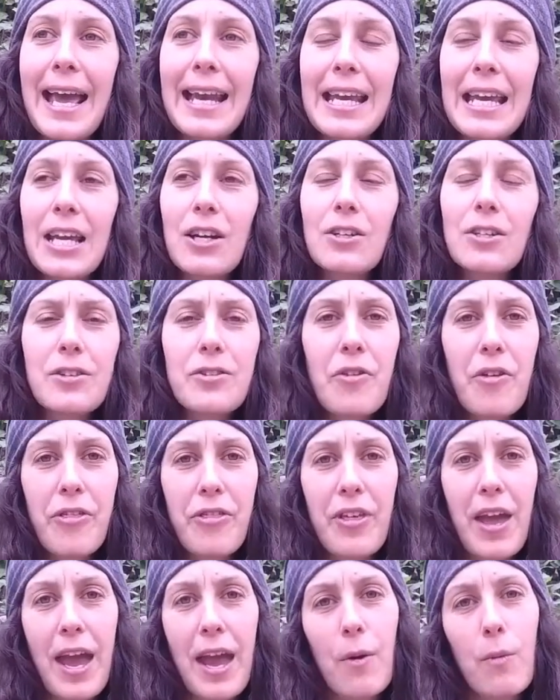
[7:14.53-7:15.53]
And here's the
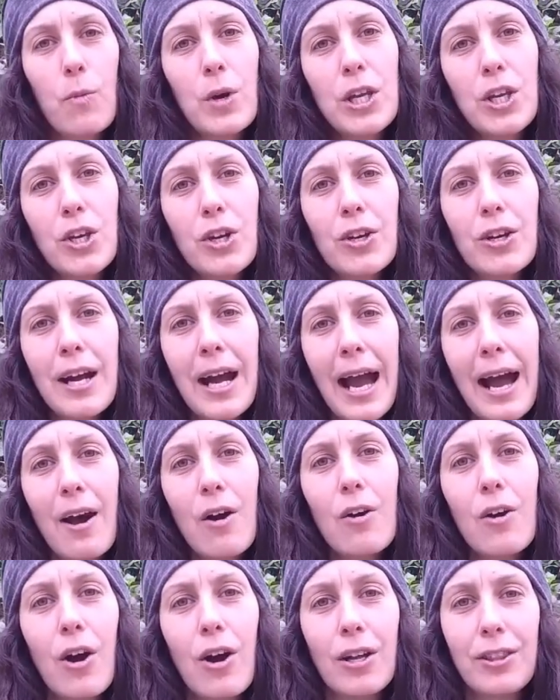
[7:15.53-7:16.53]
thing, when you're
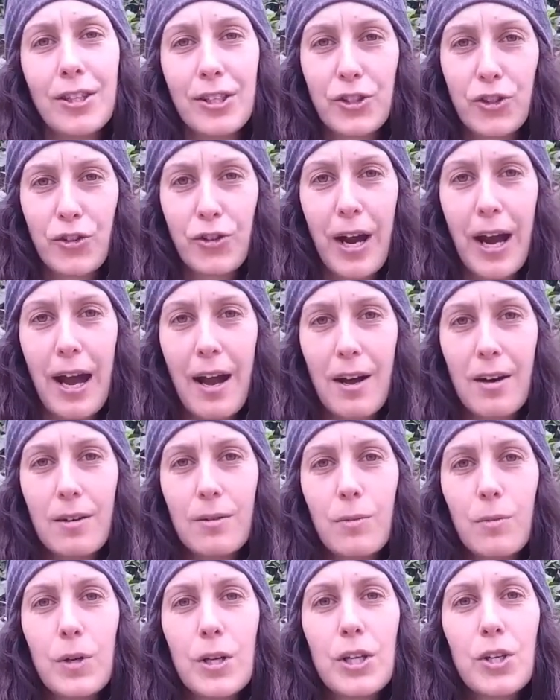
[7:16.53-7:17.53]
out on the
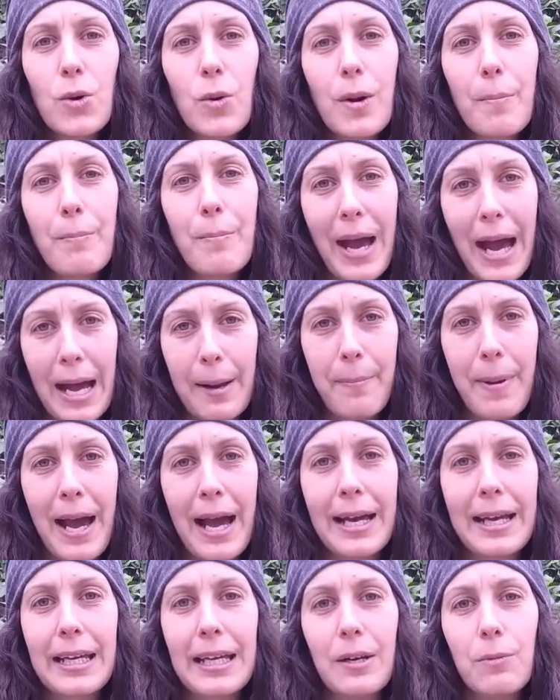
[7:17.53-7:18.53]
trail, when you're
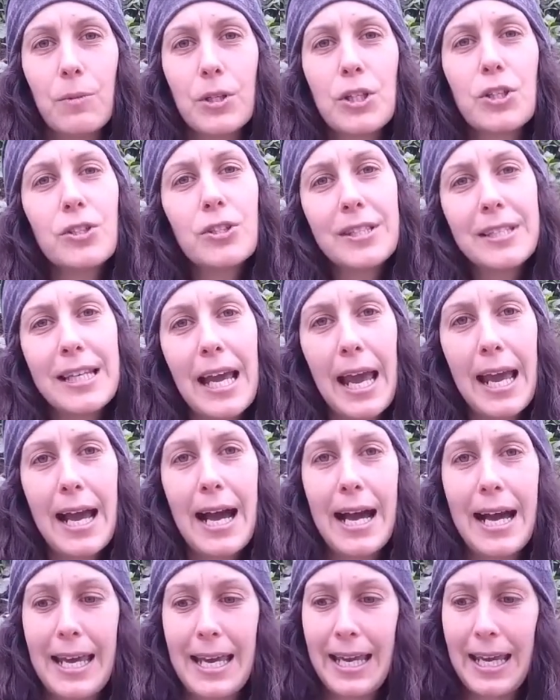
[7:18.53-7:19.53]
backpacking, when you're day
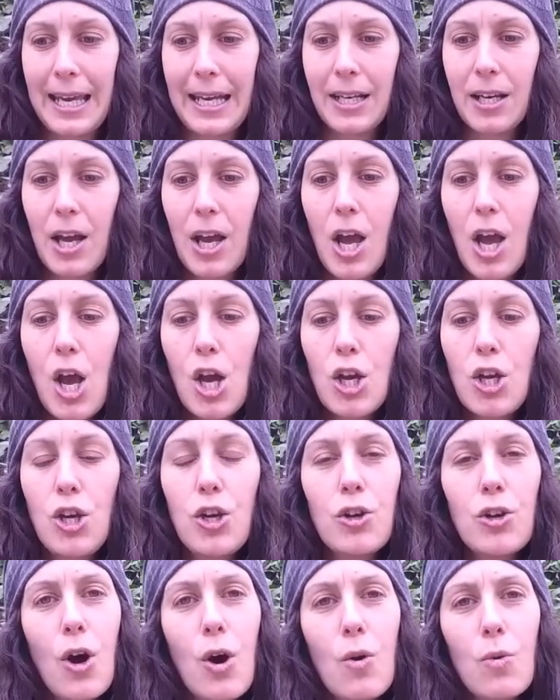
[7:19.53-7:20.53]
hiking,
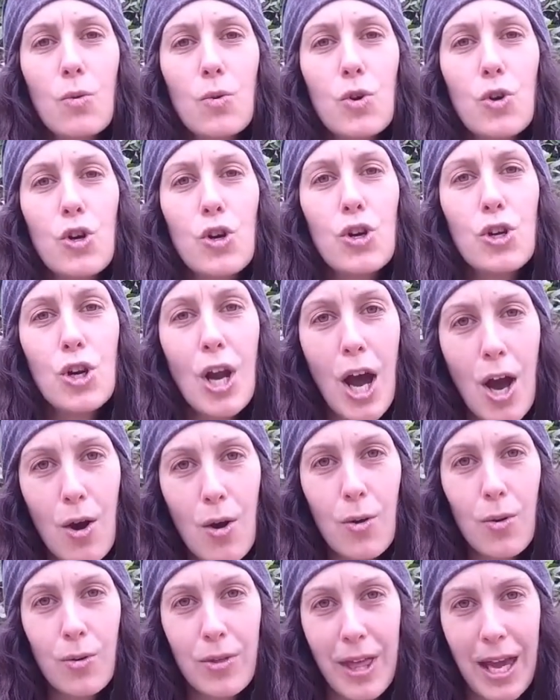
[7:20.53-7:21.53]
you don't
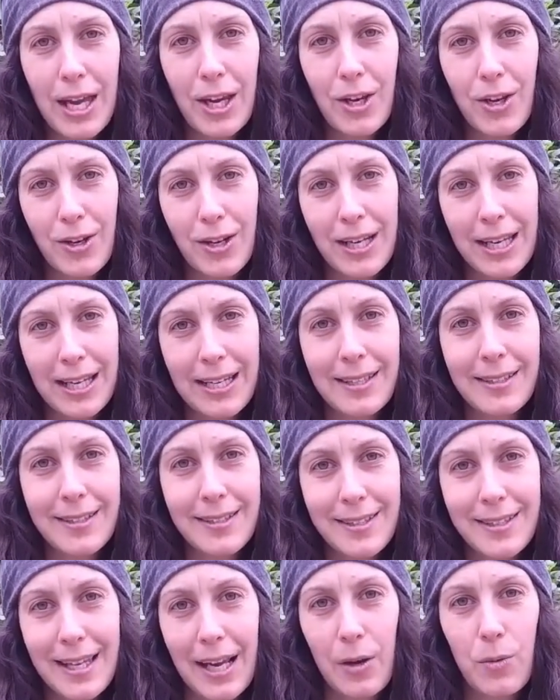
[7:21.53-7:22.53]
know that you're getting
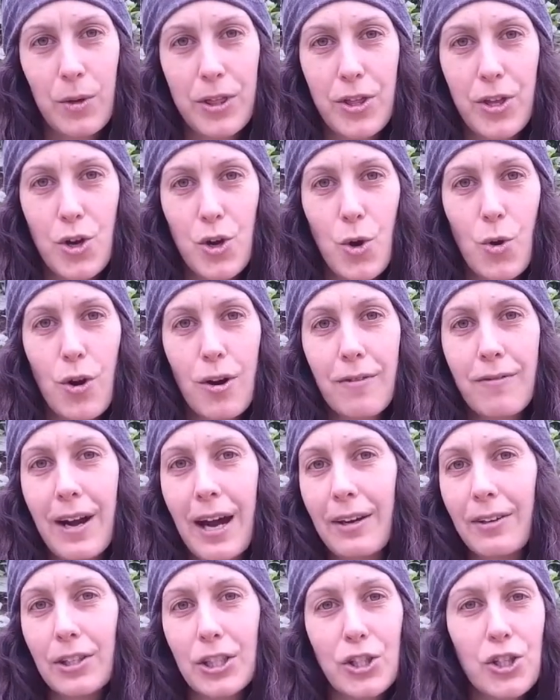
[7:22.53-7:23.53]
sick with the
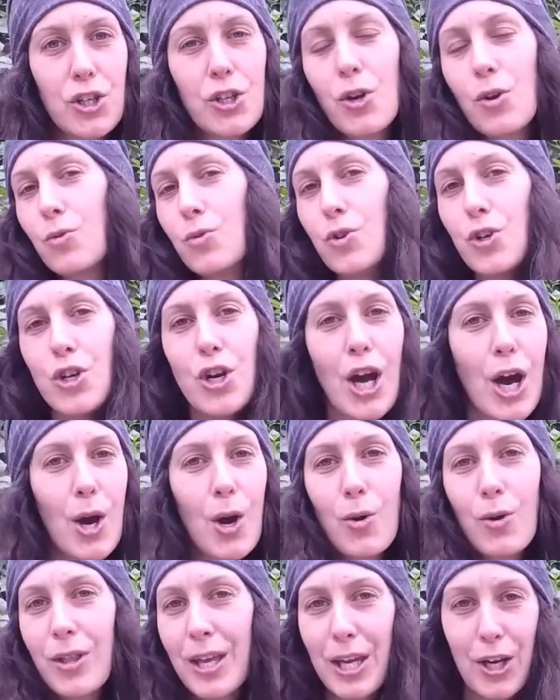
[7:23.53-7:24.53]
norovirus. You don't
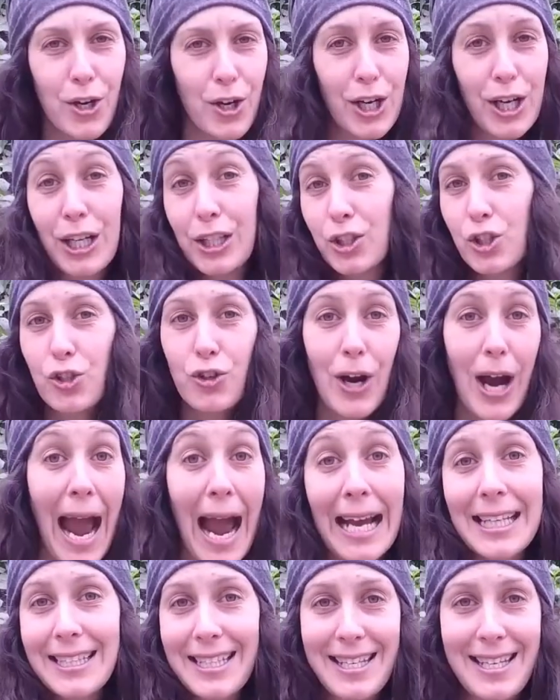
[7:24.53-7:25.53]
know that you're
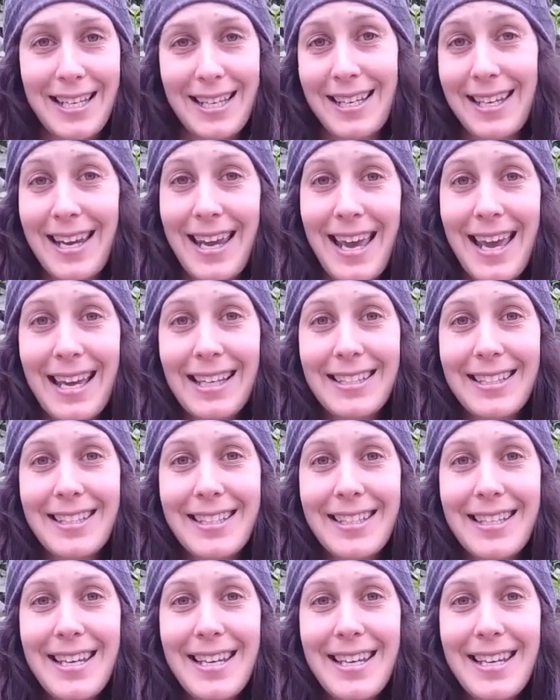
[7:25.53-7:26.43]
contracting it.